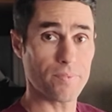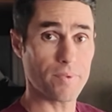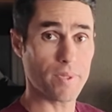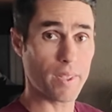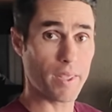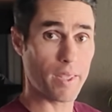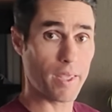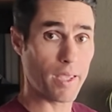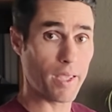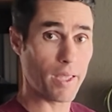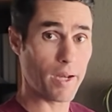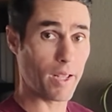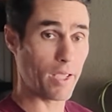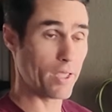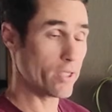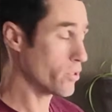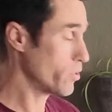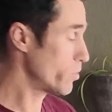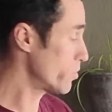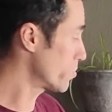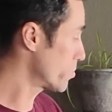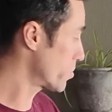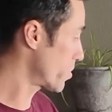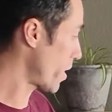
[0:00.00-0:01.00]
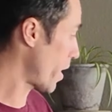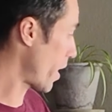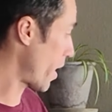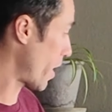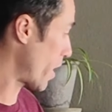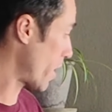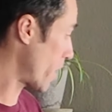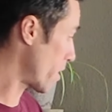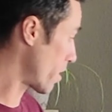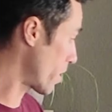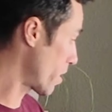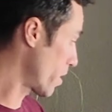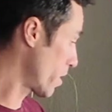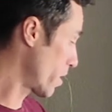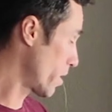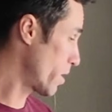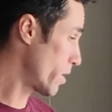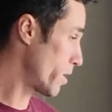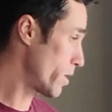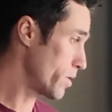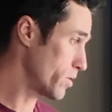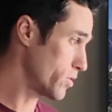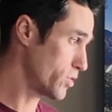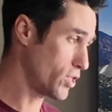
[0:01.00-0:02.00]
and I used that
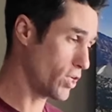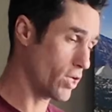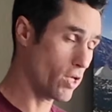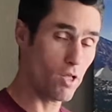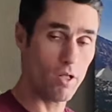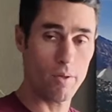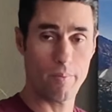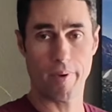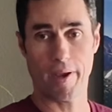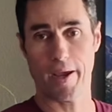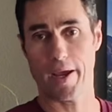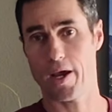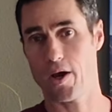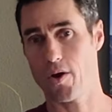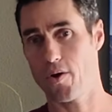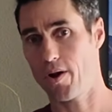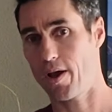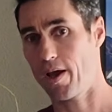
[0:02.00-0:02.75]
until about,